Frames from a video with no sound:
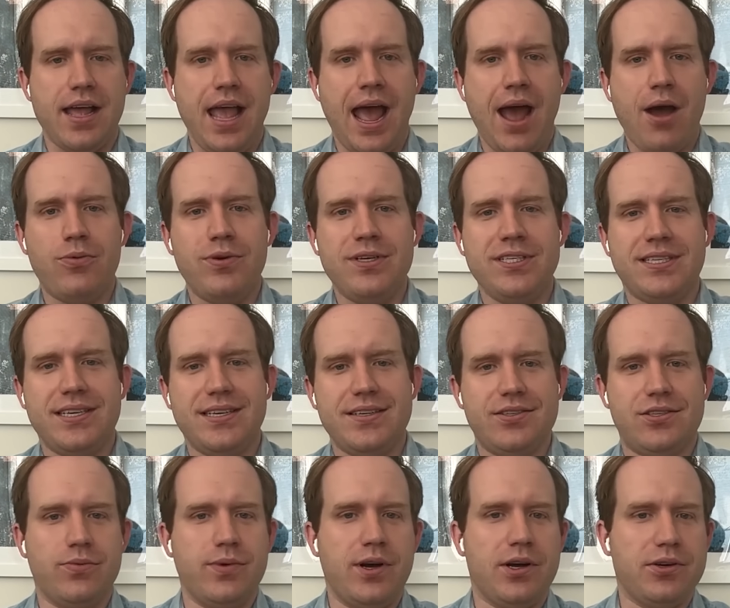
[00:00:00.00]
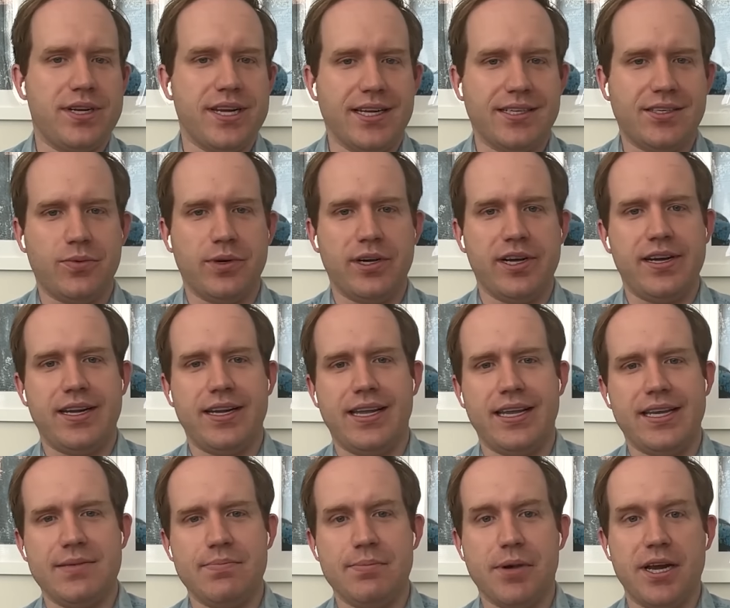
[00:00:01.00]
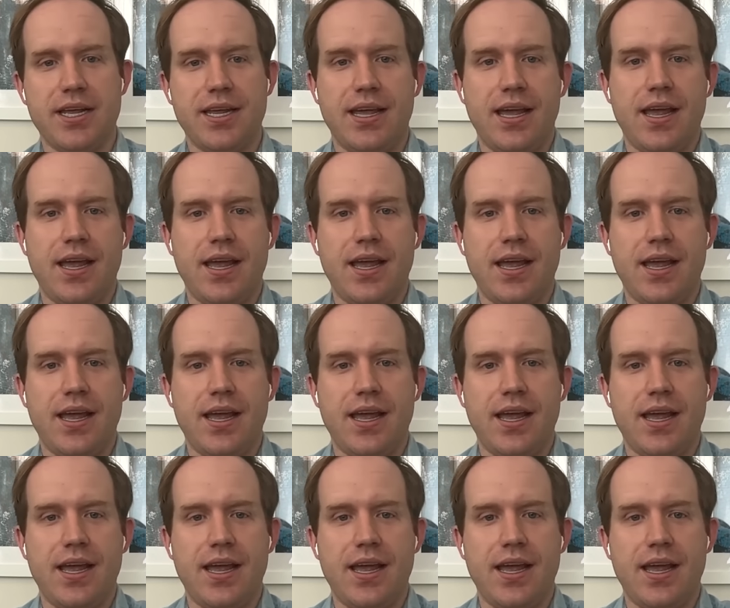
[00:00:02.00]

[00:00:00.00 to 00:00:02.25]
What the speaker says: How was he so well connected? Where did he get his money?